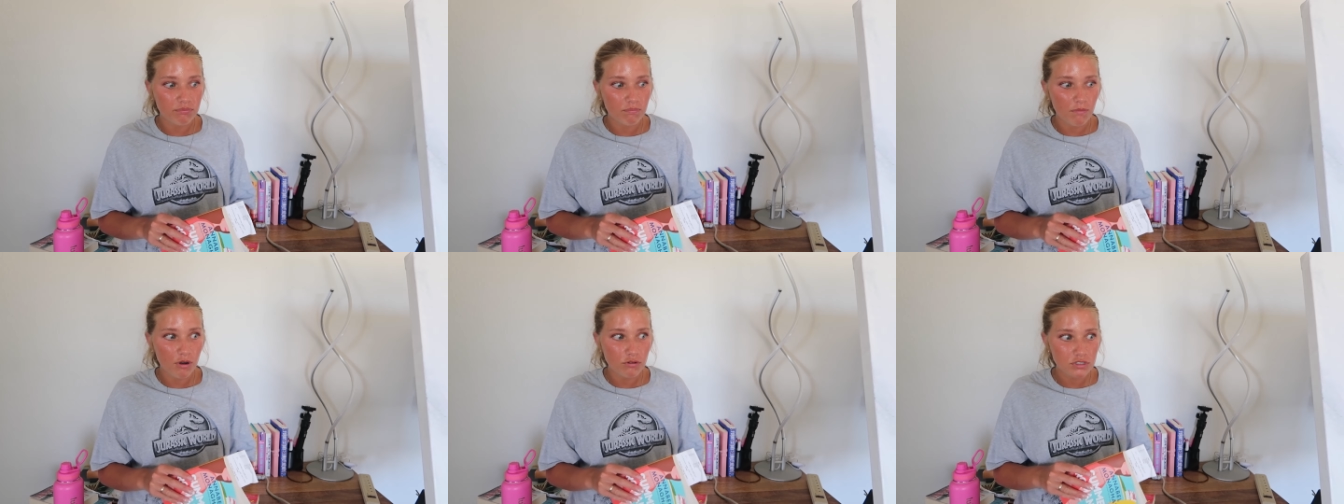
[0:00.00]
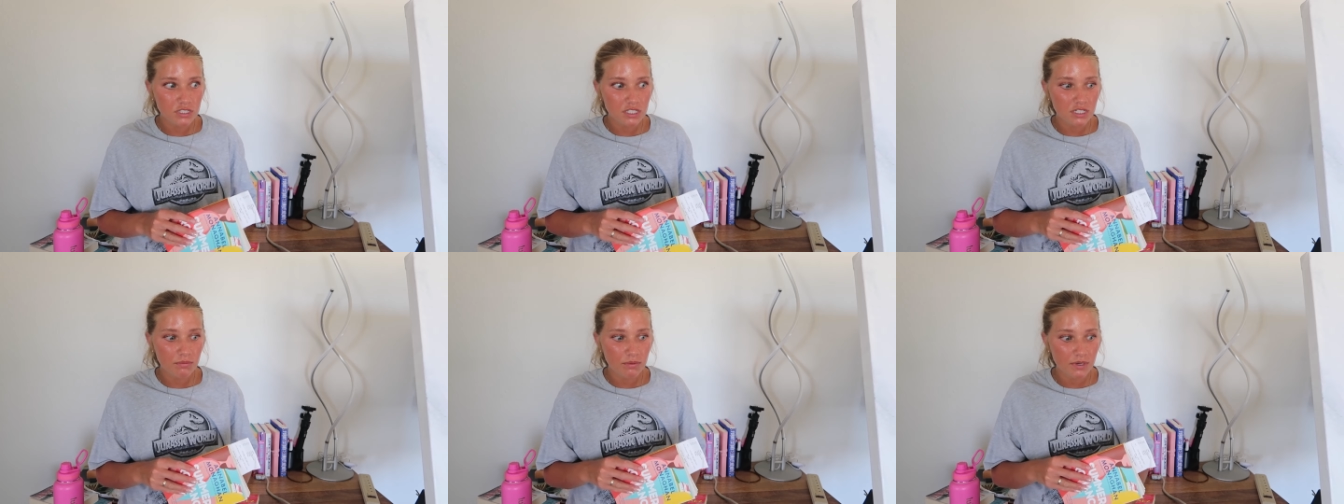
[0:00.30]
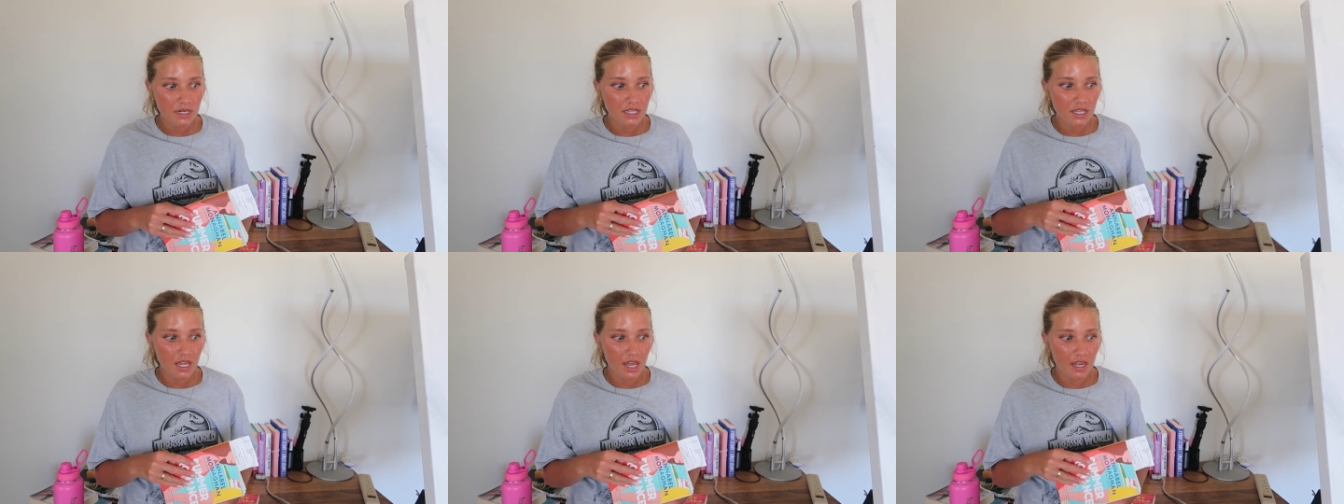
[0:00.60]
mostly
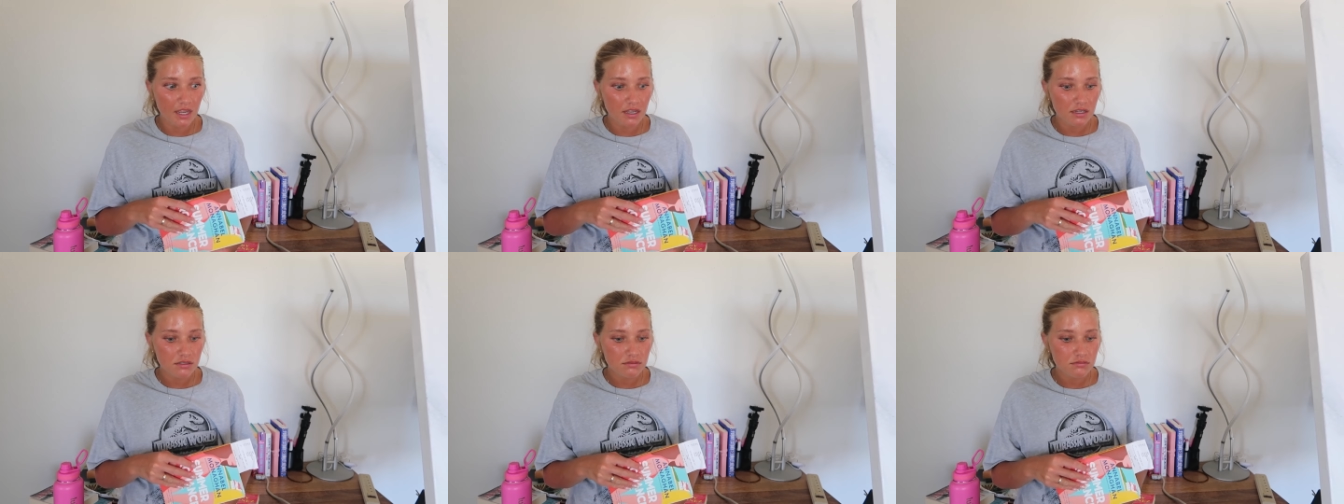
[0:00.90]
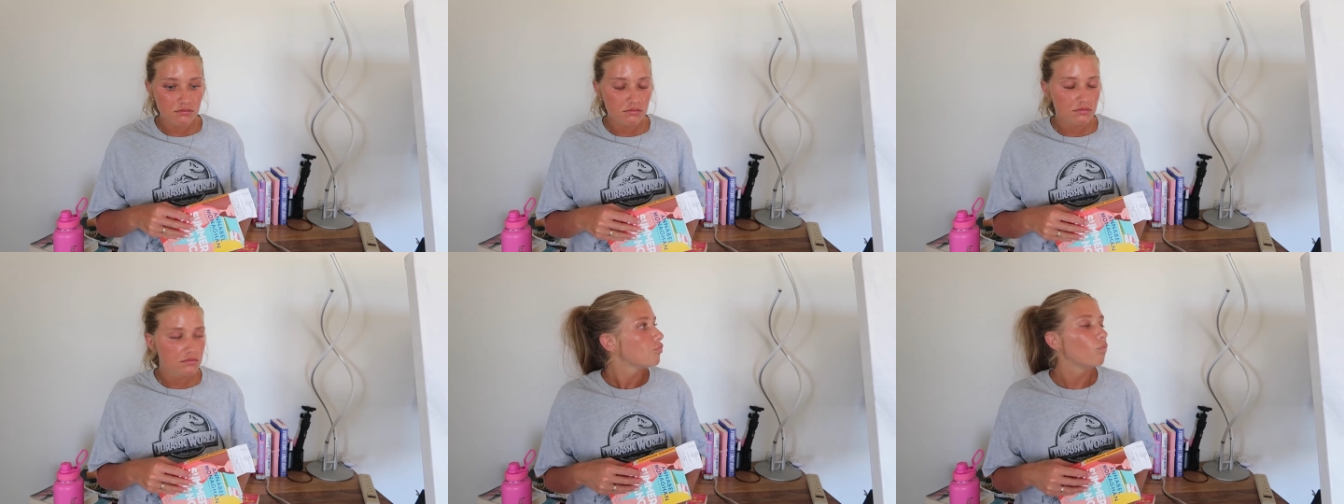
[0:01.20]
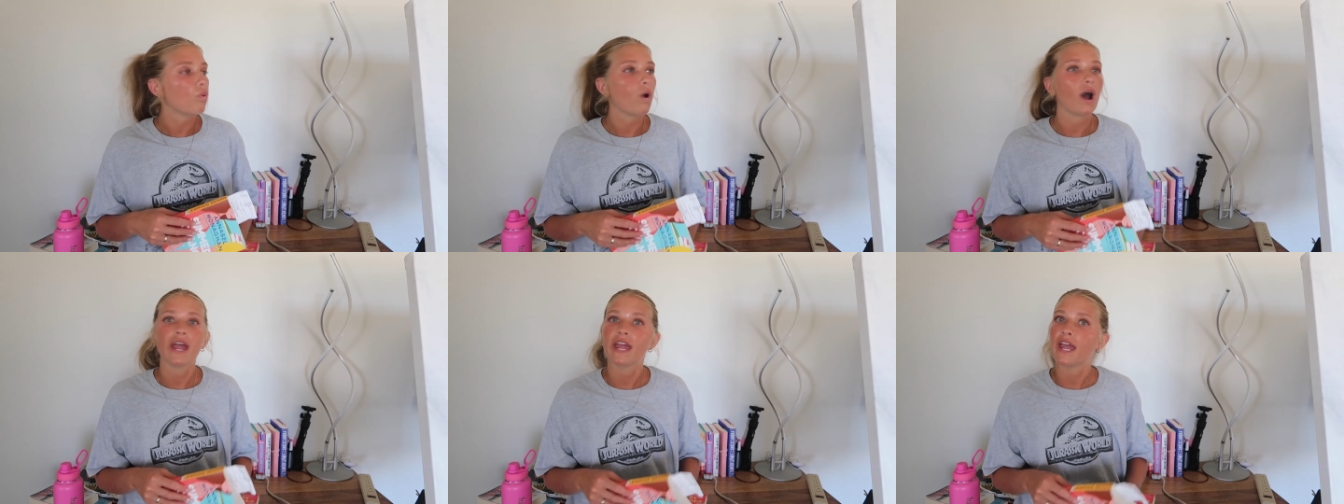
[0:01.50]
read like
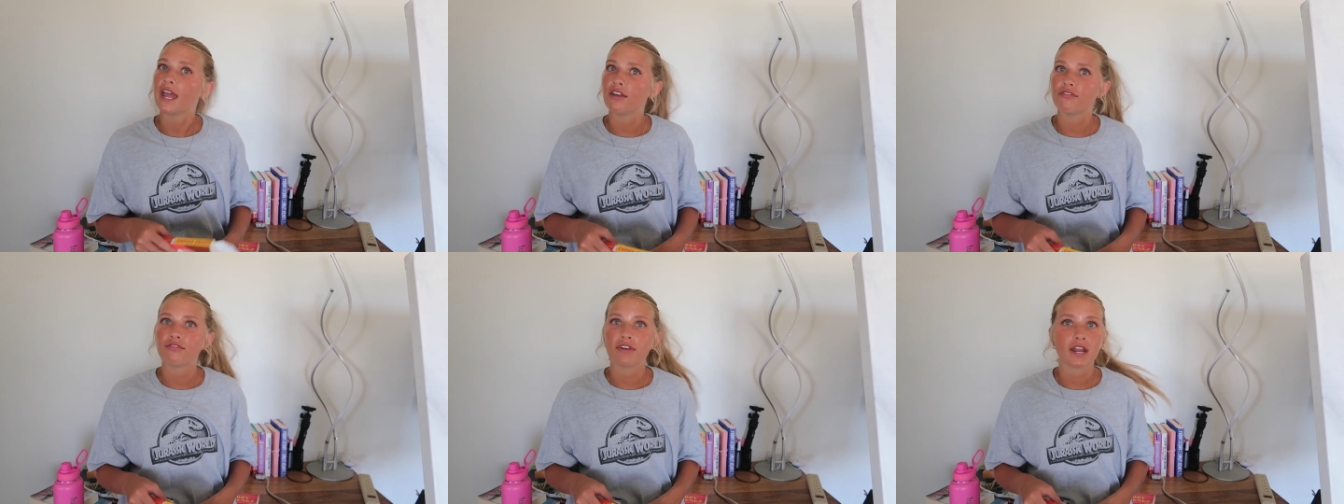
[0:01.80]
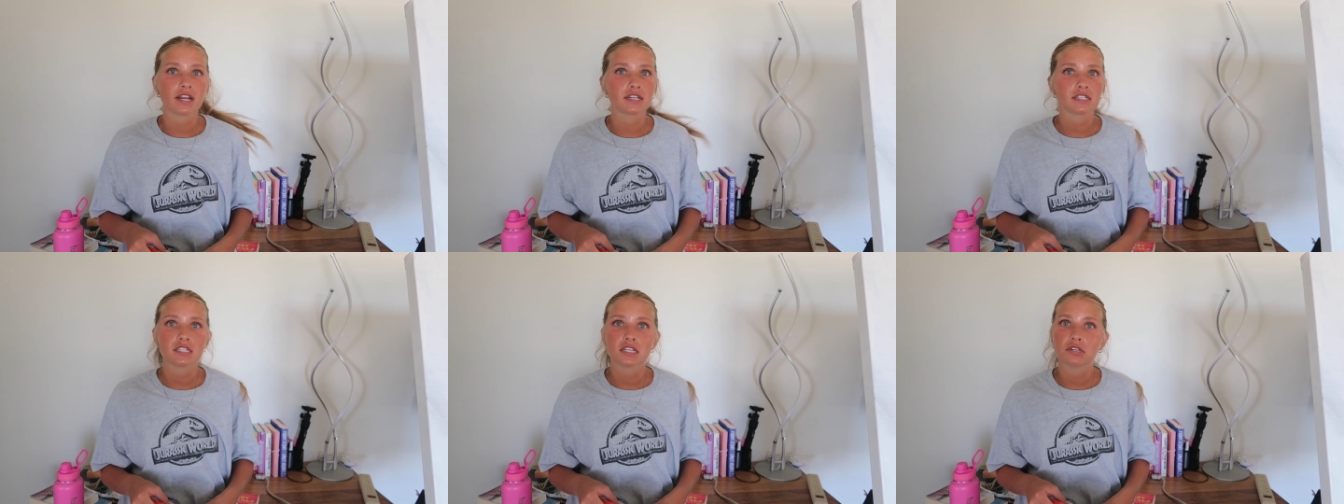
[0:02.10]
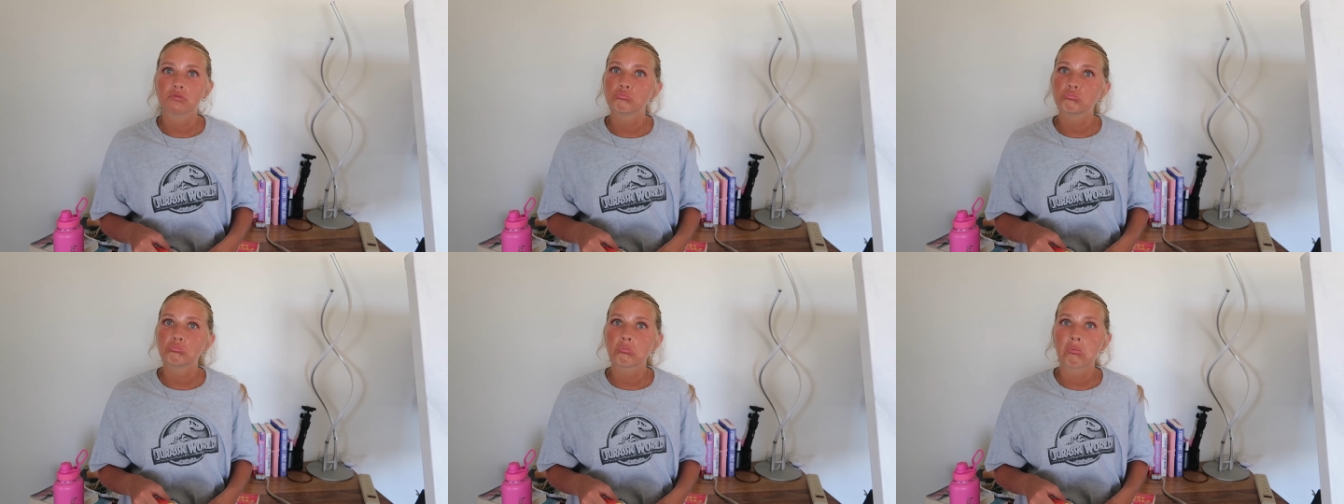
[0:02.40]
ya
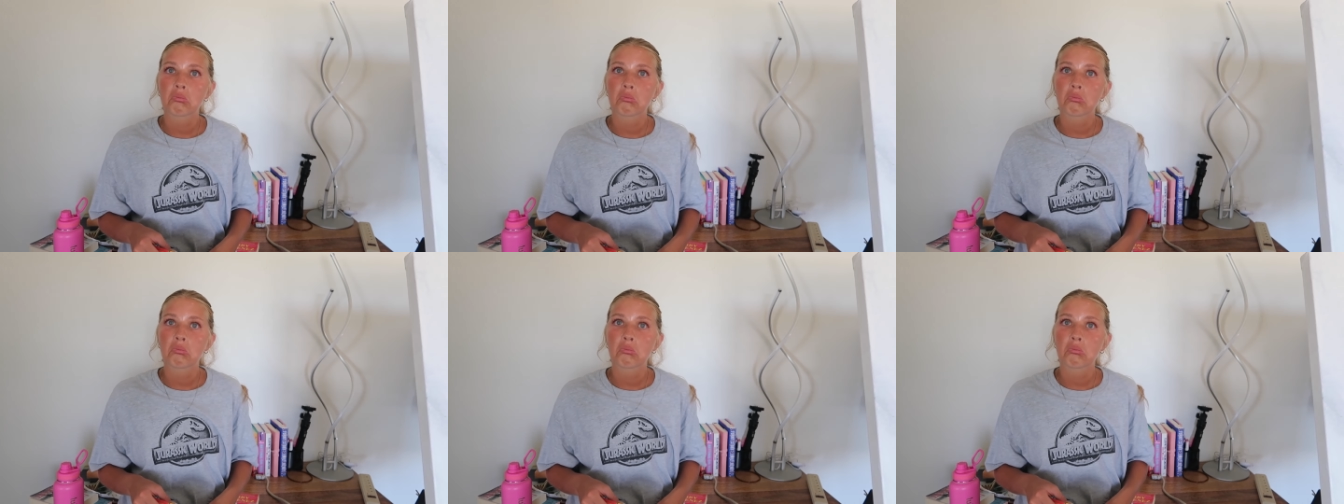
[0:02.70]
fantasy